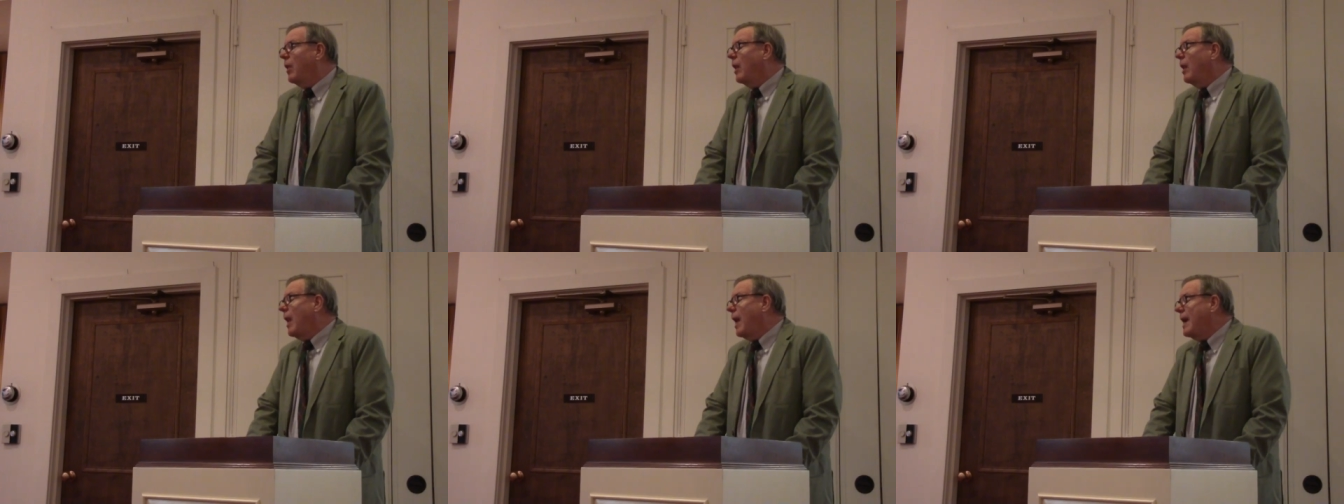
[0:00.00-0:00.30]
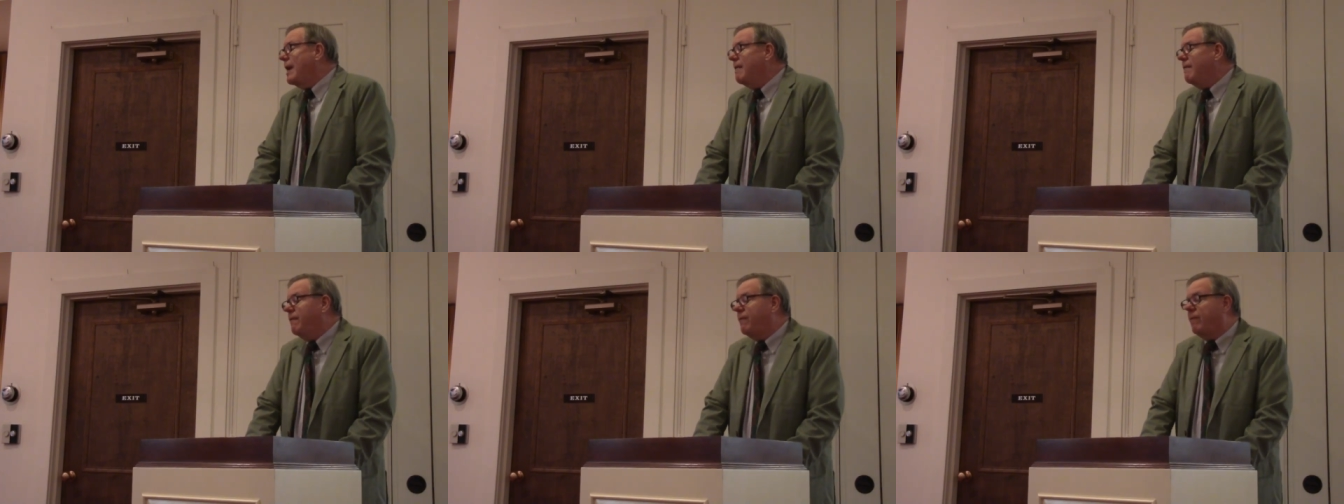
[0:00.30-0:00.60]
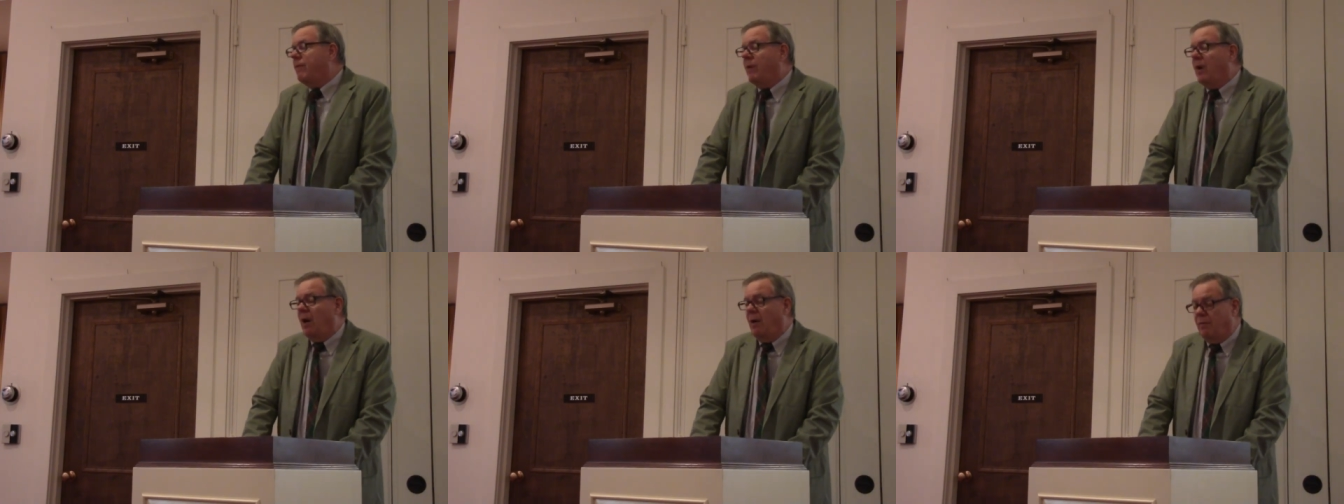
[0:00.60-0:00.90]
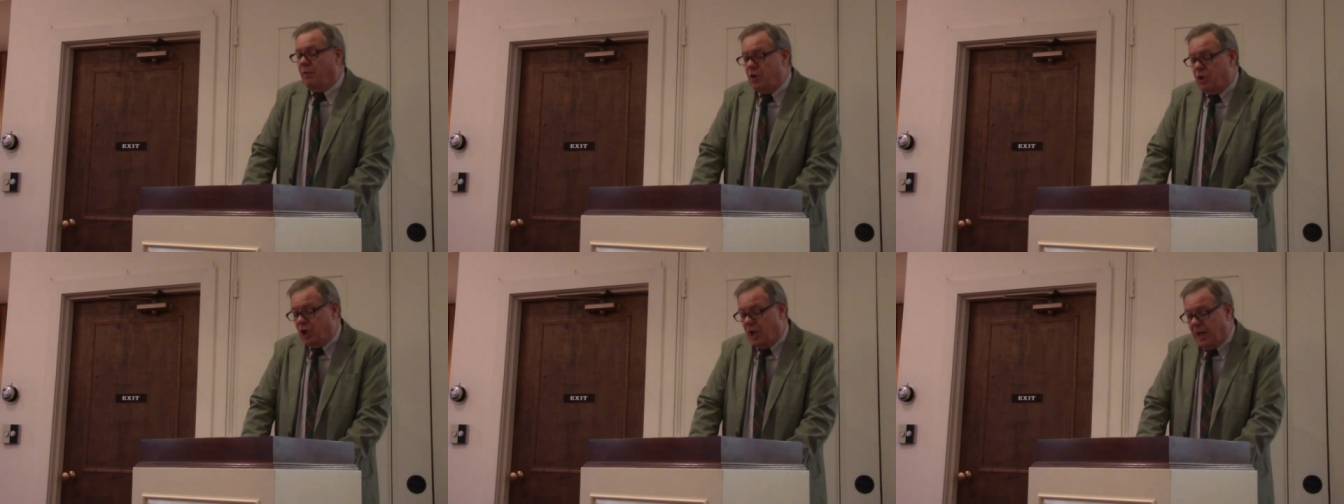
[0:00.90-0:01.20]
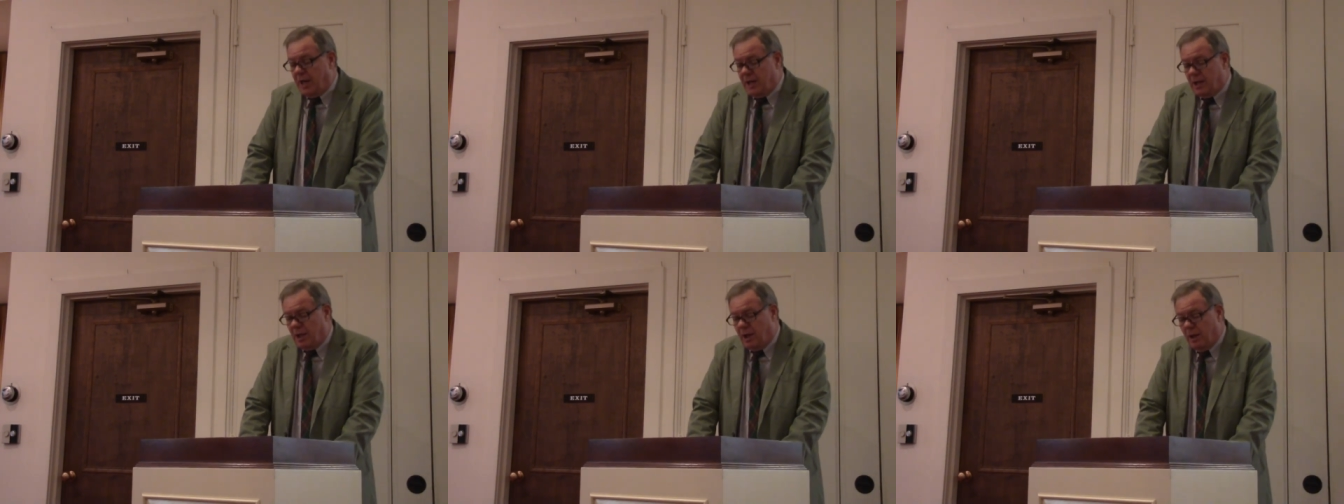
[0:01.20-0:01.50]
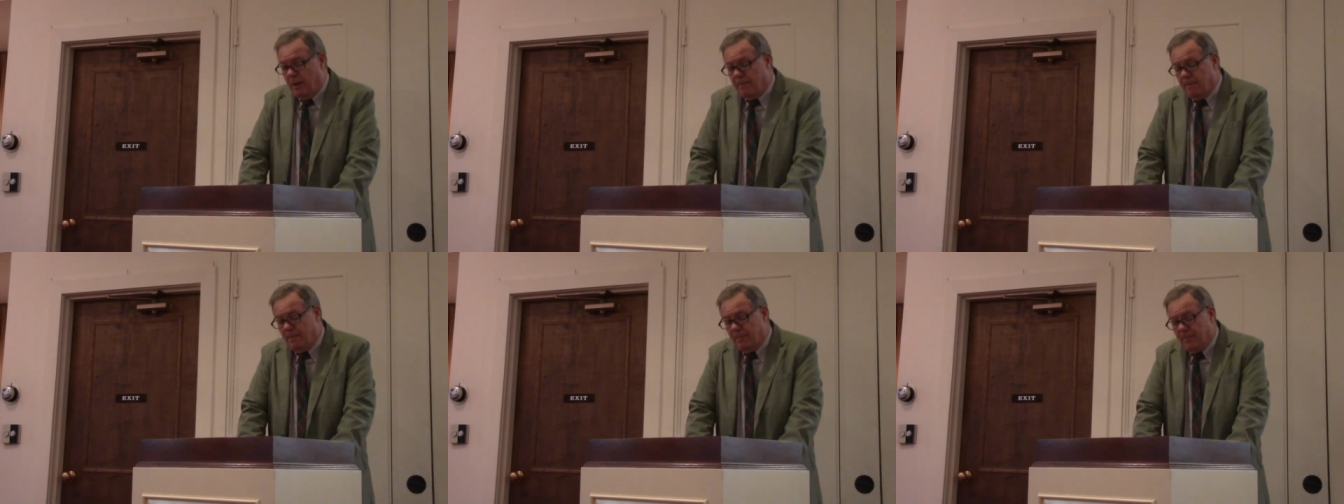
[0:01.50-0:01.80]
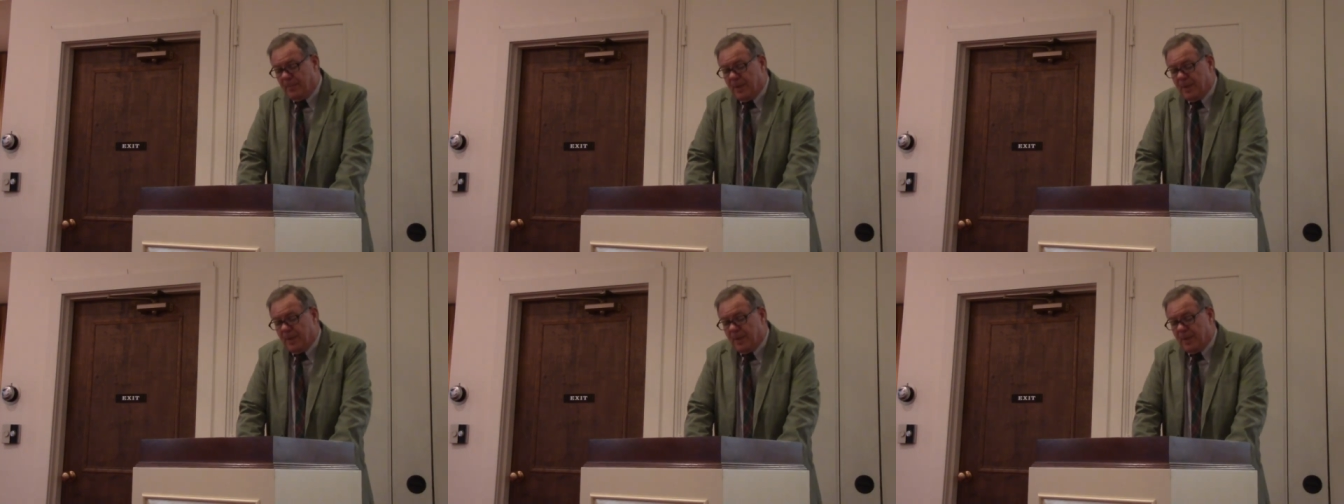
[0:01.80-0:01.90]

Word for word: the life of Jacob.